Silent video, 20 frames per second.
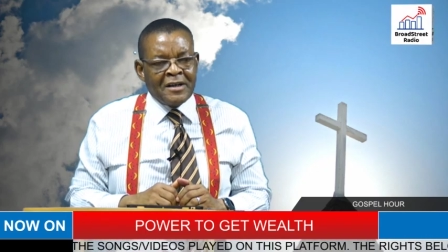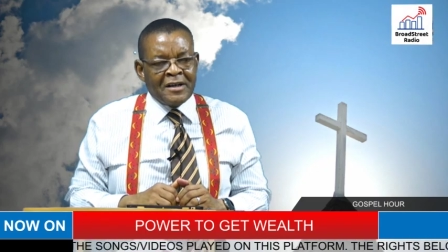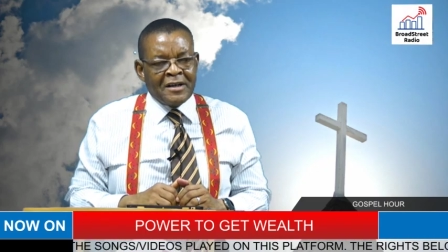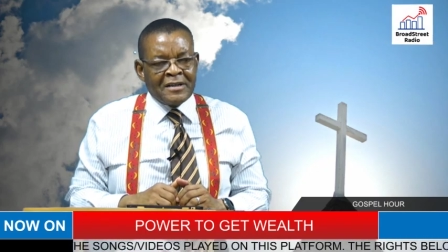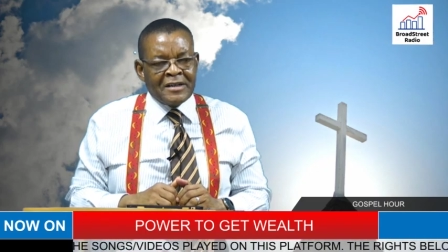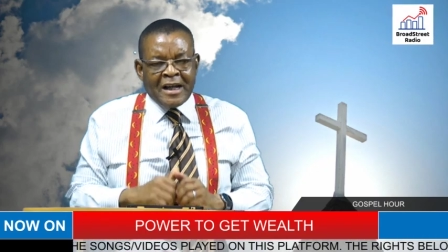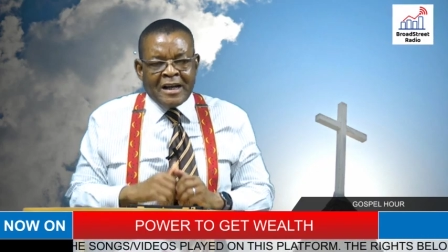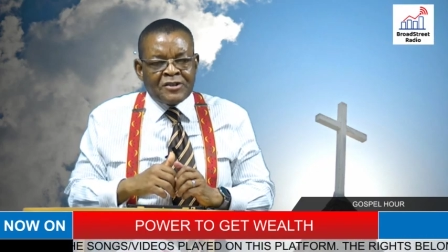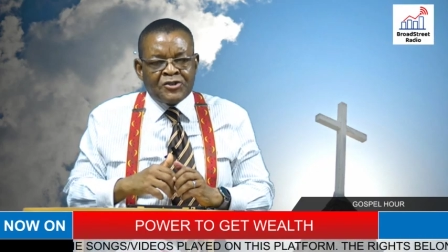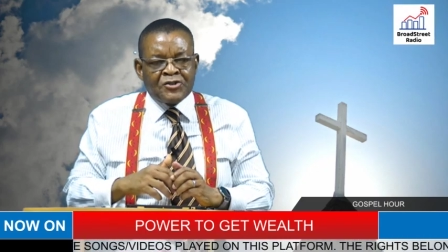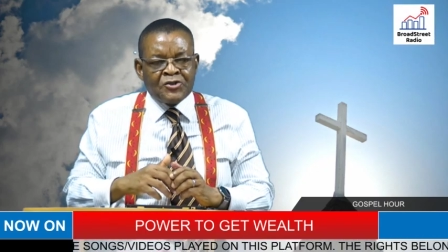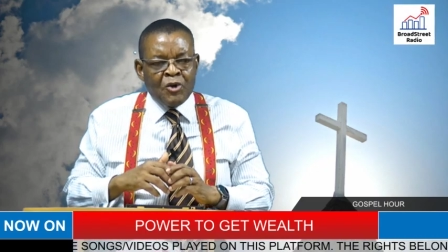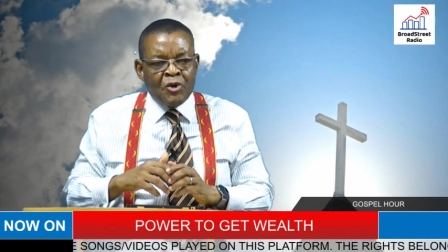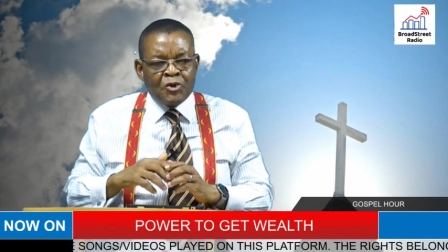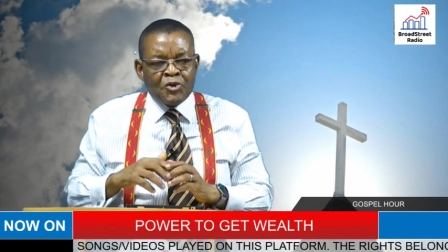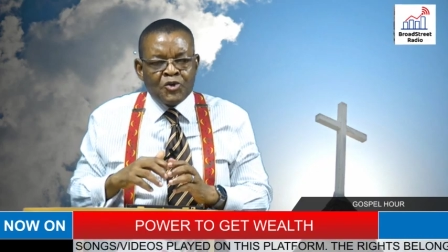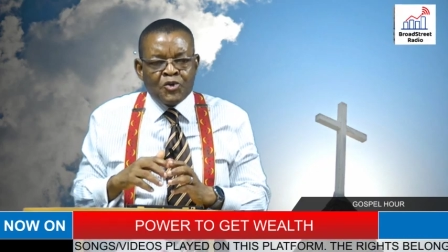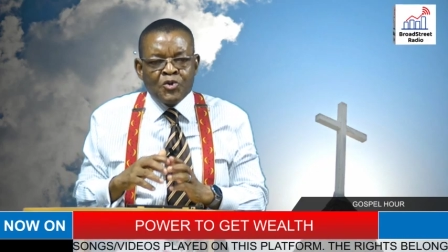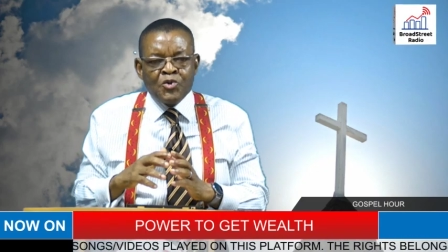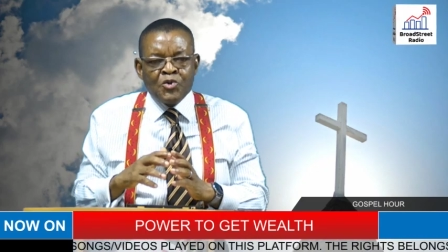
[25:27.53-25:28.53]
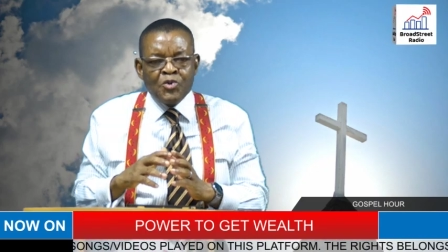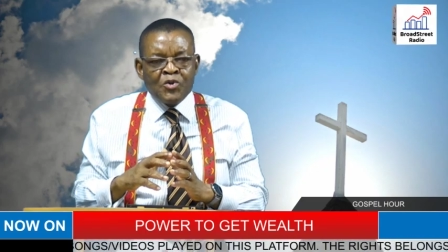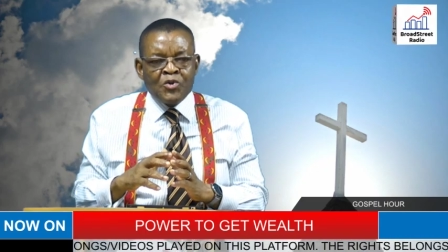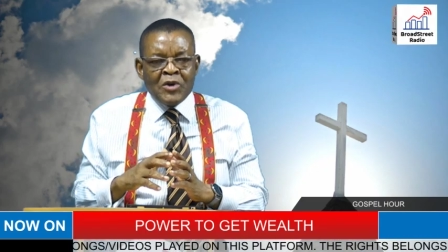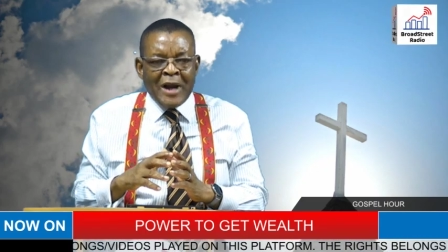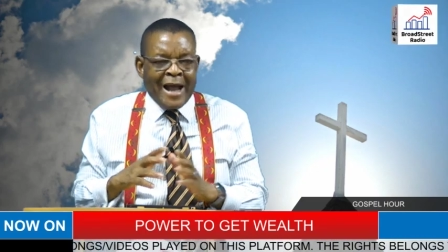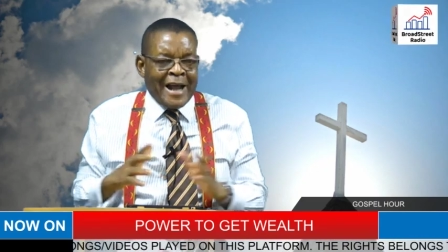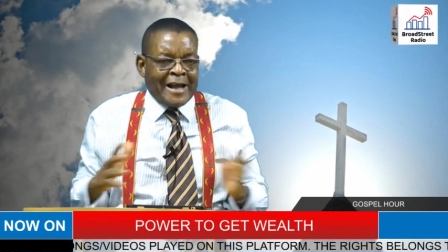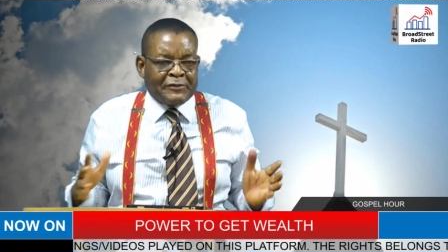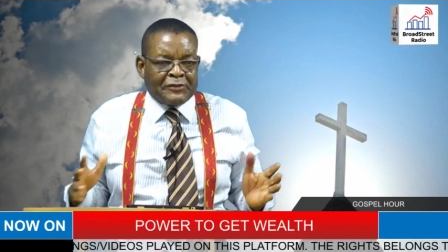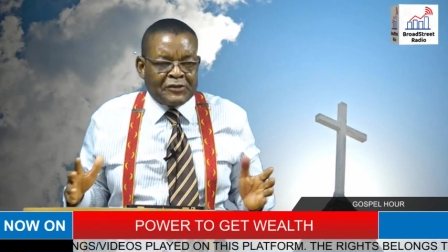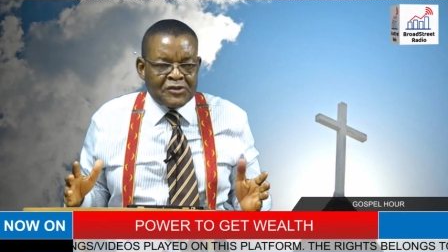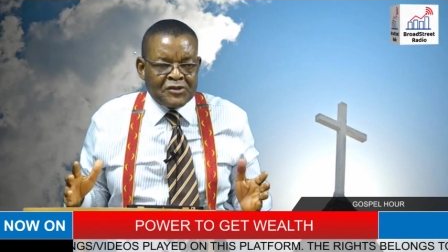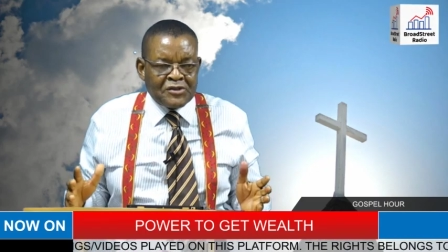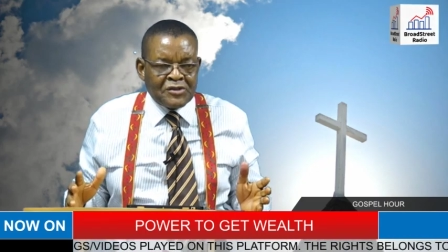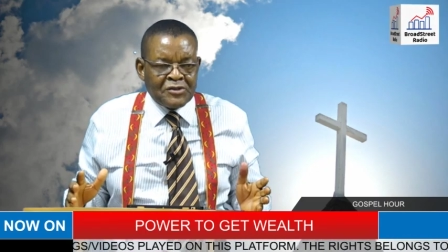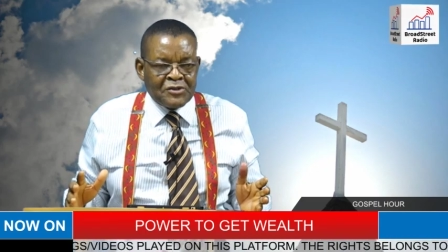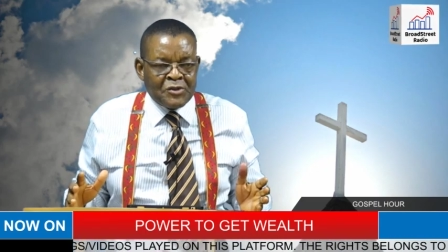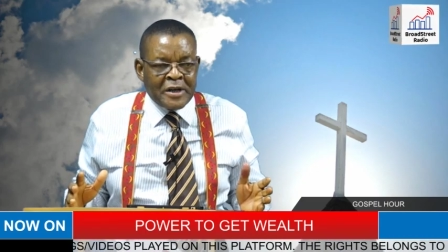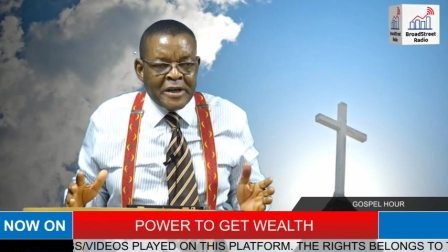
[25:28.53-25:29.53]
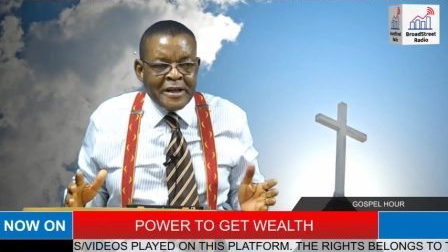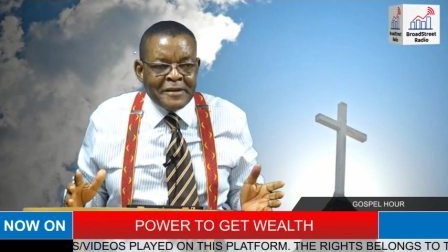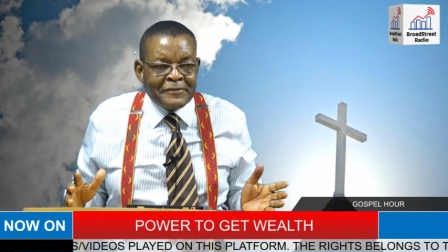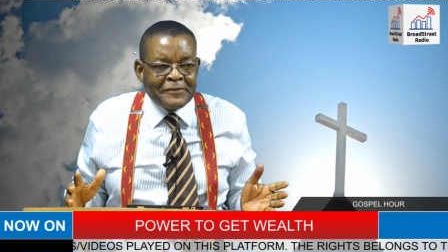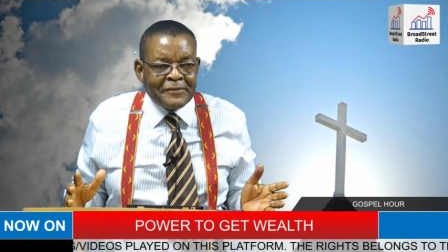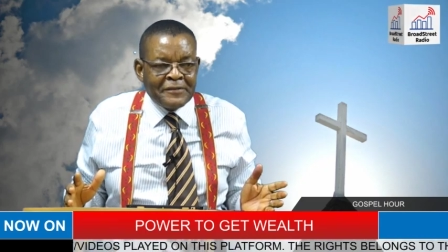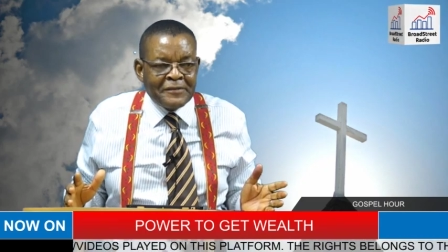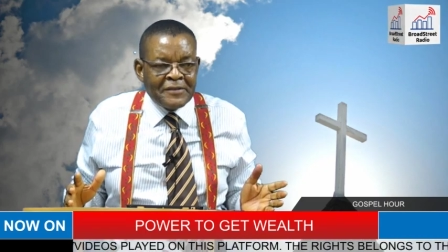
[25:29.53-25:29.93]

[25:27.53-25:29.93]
There is no two lives to live